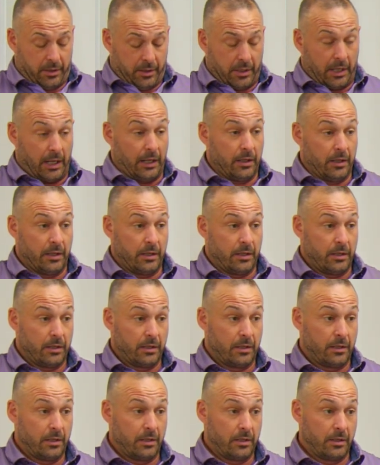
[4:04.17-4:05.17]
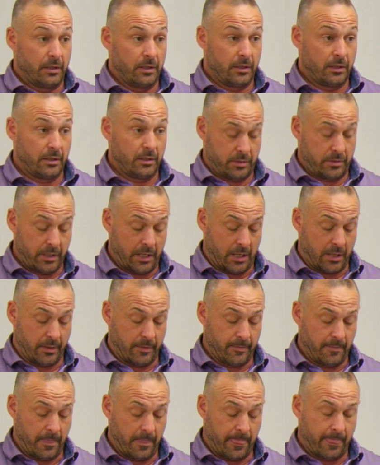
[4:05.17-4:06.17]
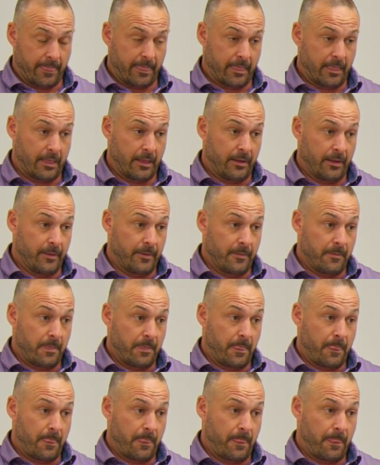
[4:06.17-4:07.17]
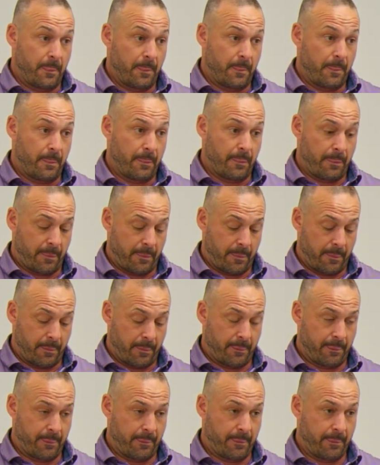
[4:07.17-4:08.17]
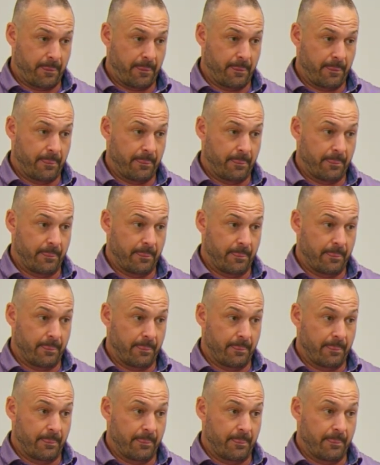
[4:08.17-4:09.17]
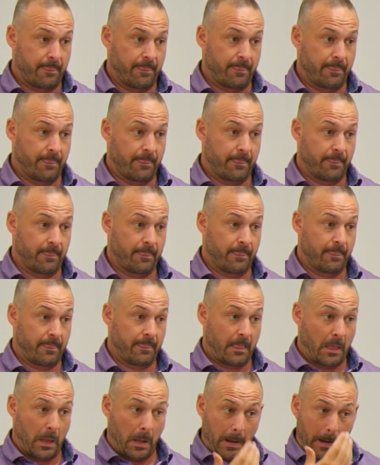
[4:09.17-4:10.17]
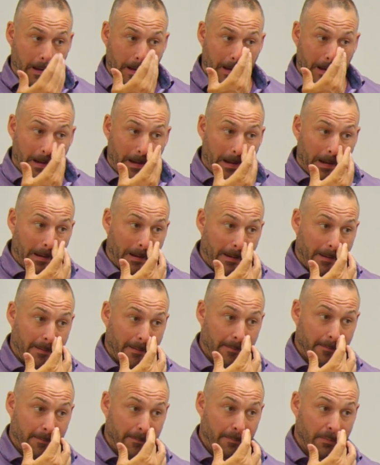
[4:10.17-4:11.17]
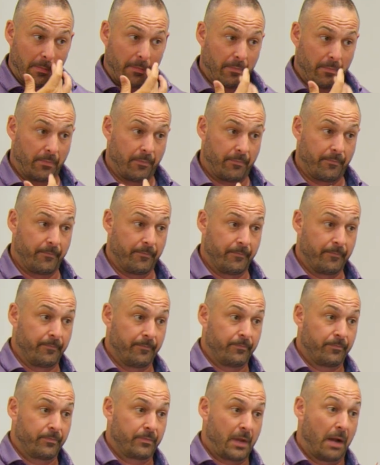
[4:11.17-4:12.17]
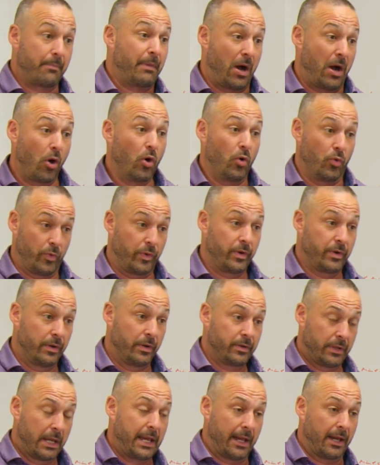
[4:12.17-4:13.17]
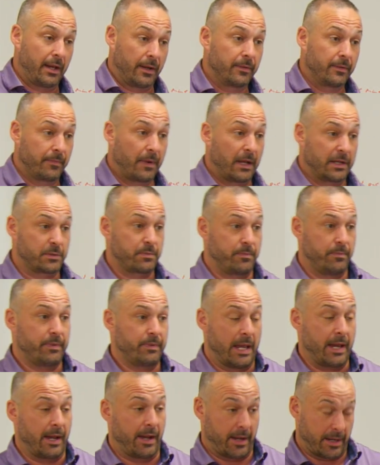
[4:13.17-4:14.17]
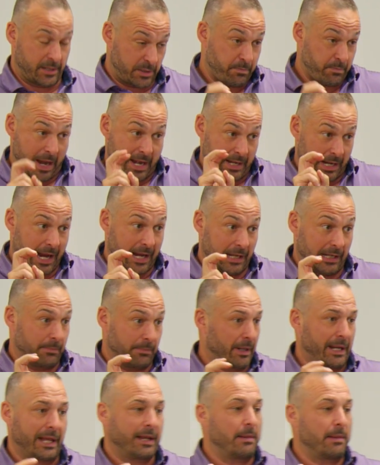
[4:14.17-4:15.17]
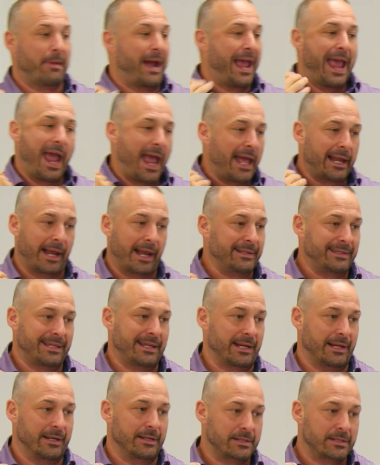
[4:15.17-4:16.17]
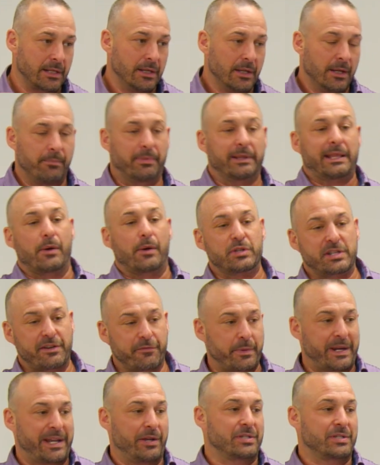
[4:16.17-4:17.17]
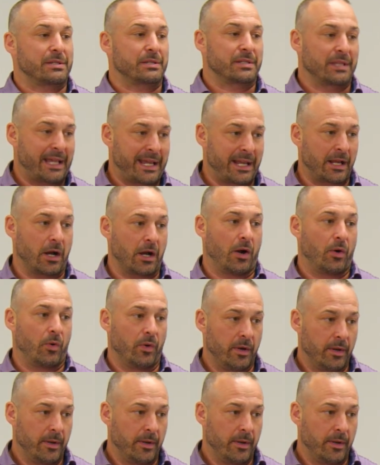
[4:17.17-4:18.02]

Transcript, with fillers: Huh? I remember hearing that. yeah. You spent like 80k one year to um, to make it like what was it? On my own. Yeah. yeah. I yeah I spent 80, but I, in my head I didn't. But that was everybody else's lingo.